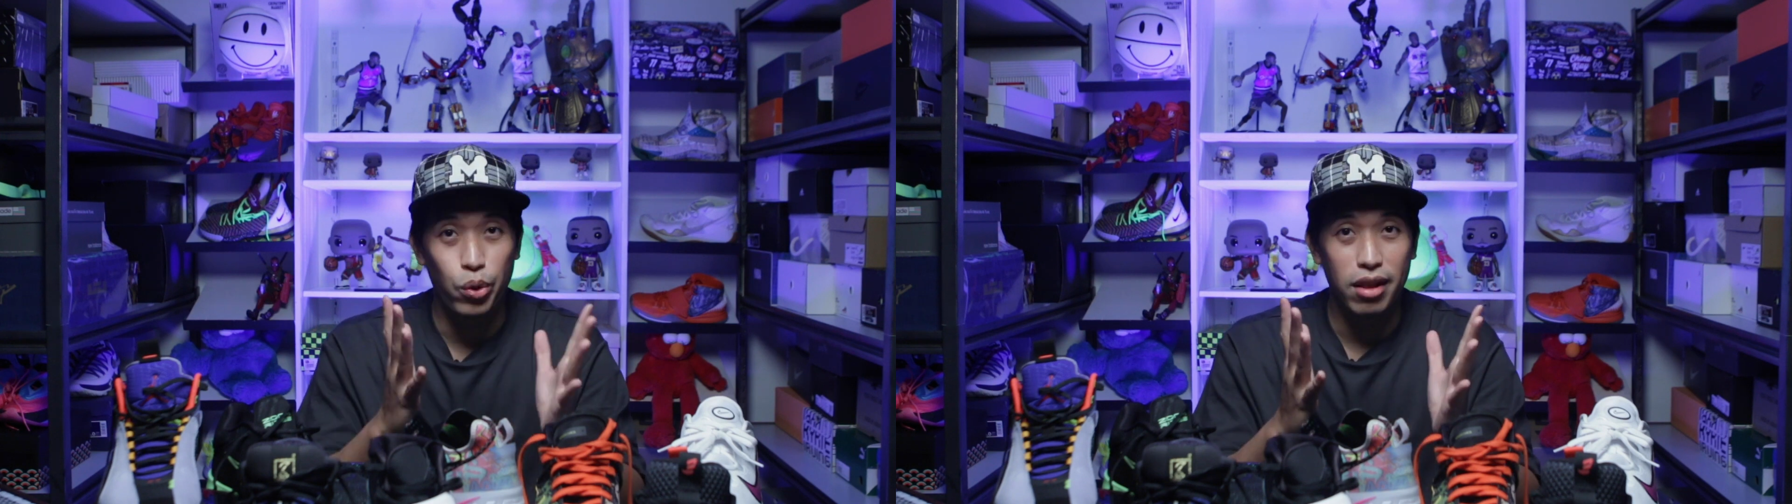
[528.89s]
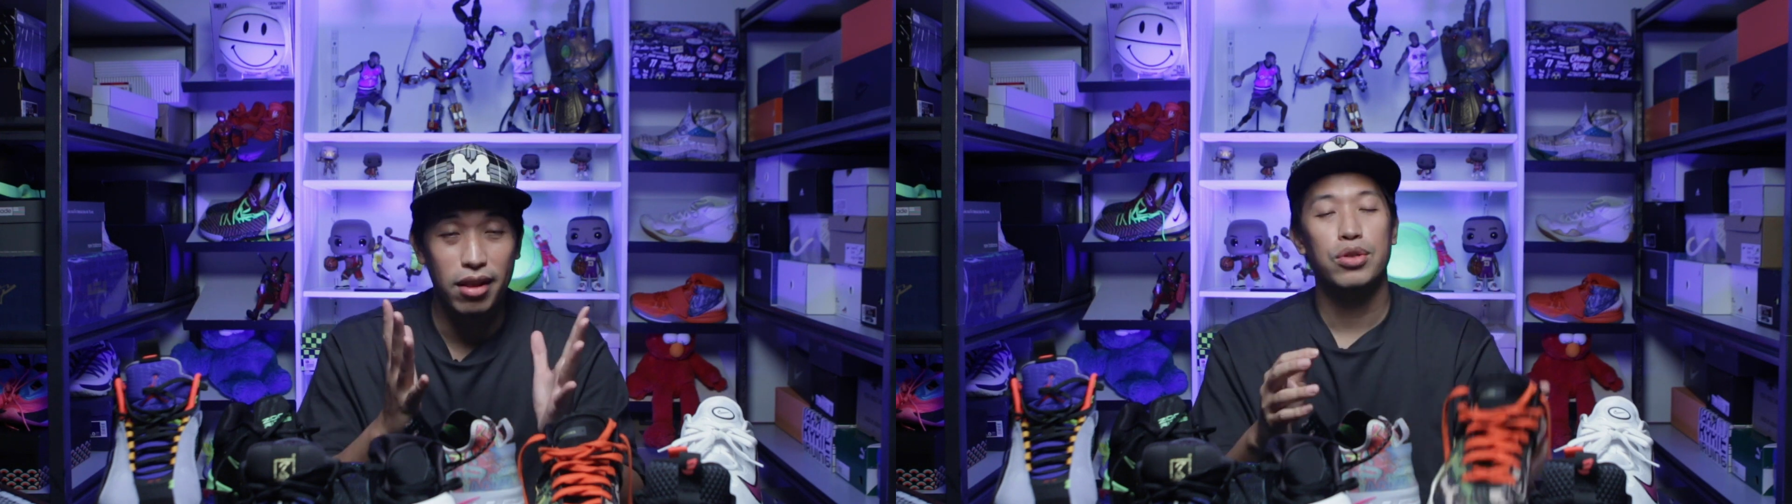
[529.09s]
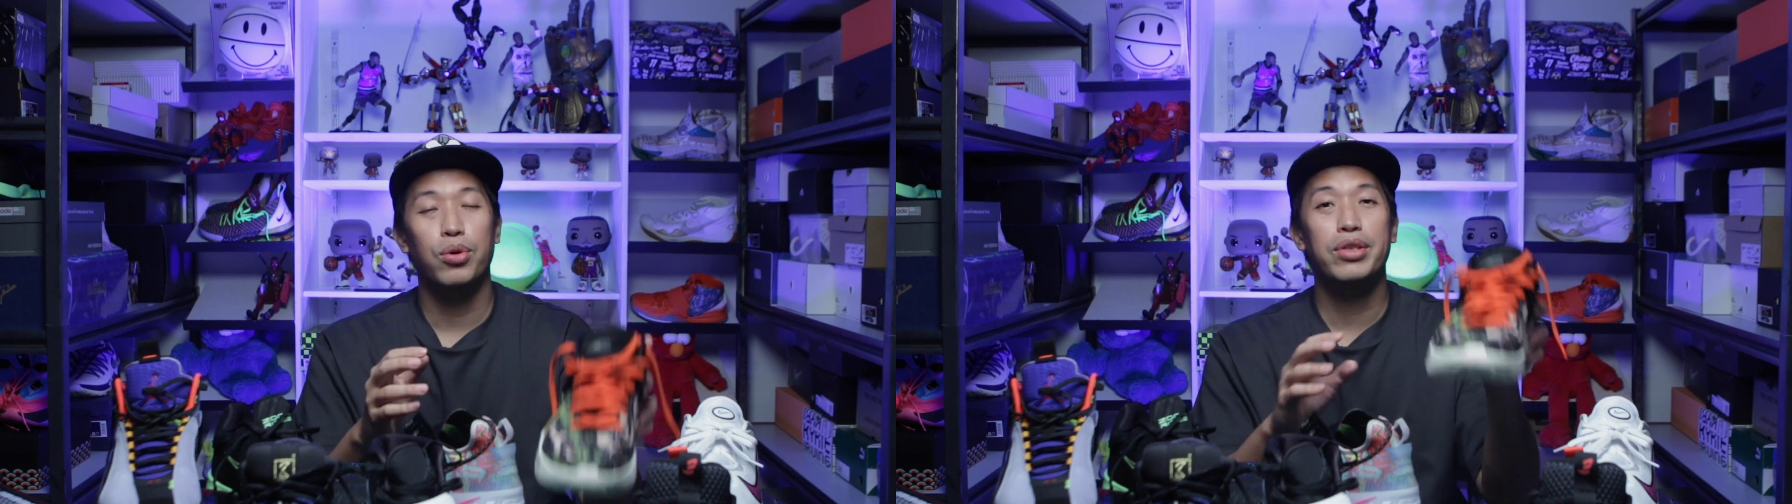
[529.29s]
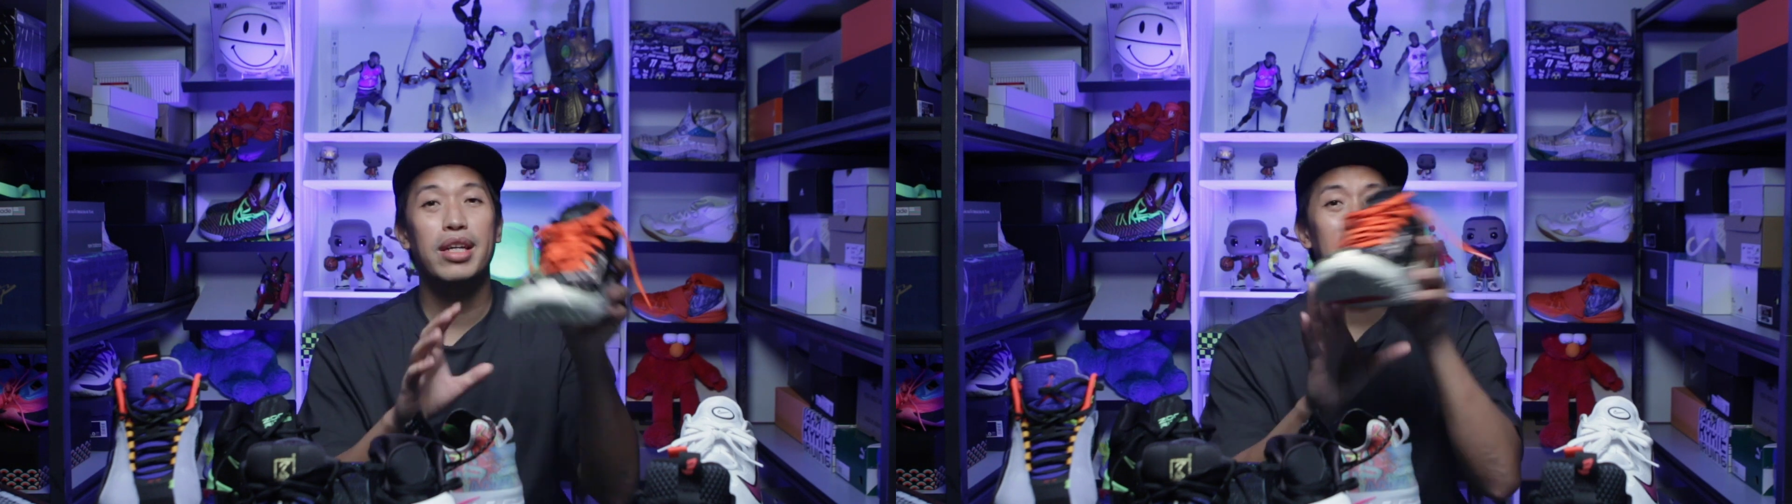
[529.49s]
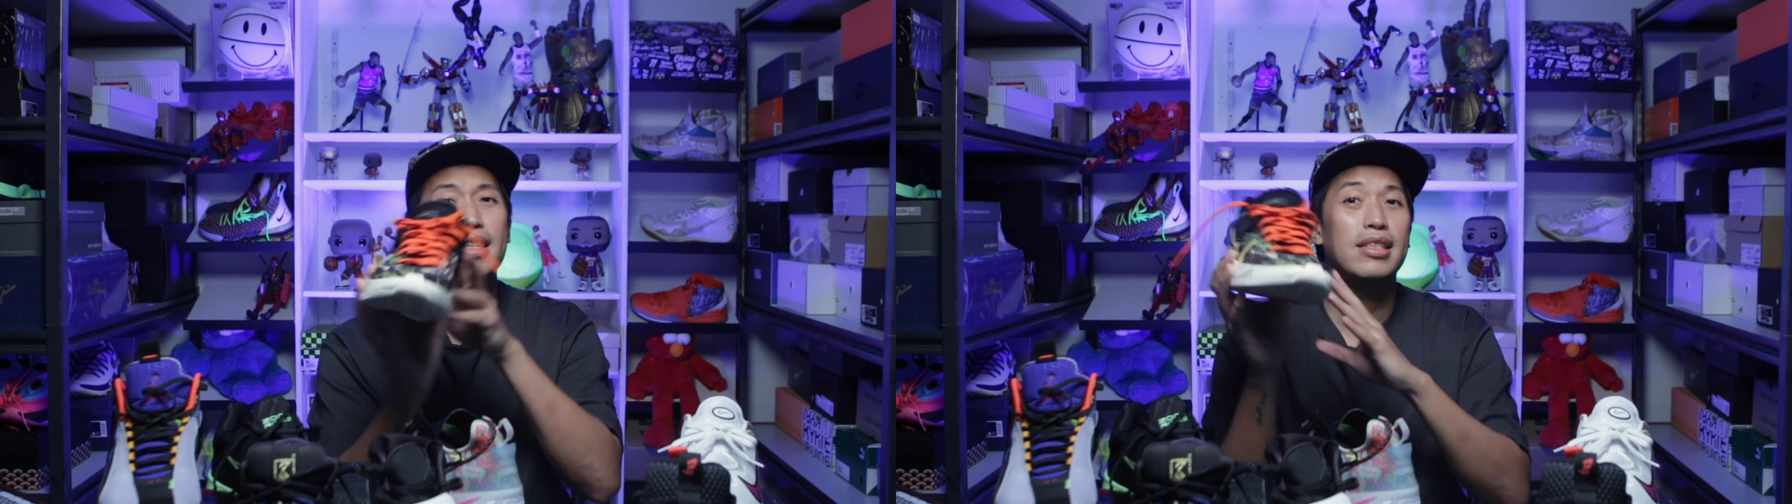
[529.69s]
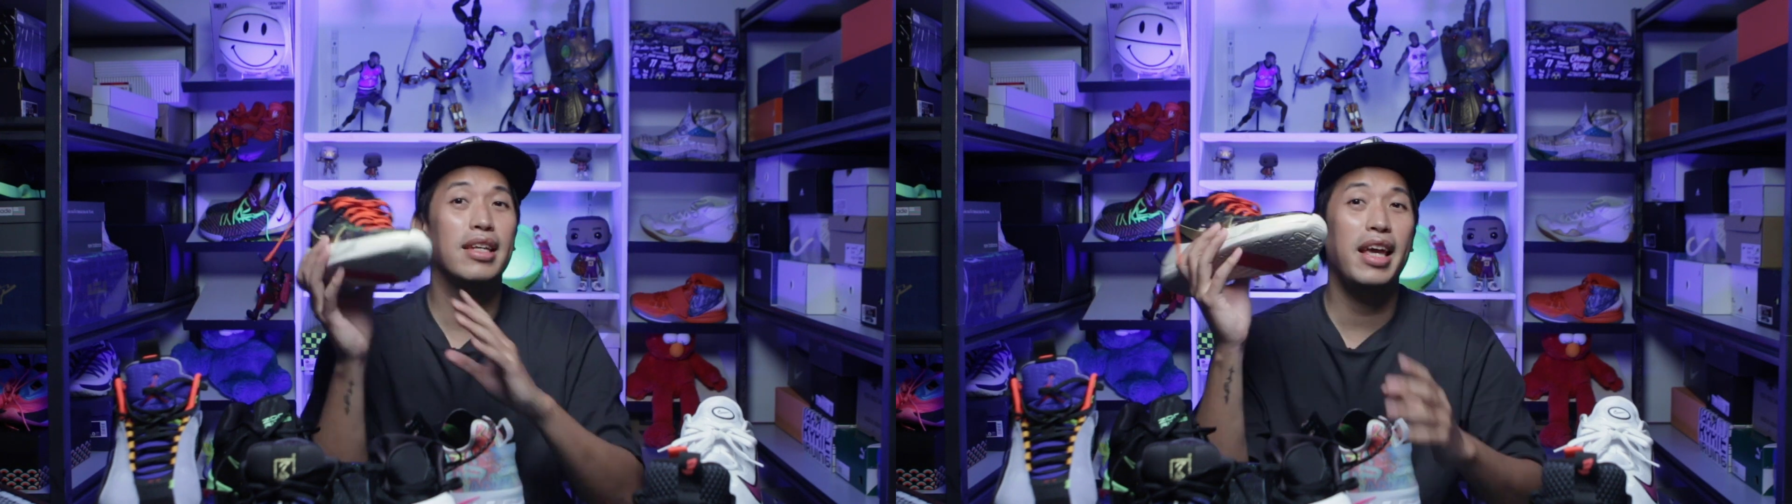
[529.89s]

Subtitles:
well. So this is the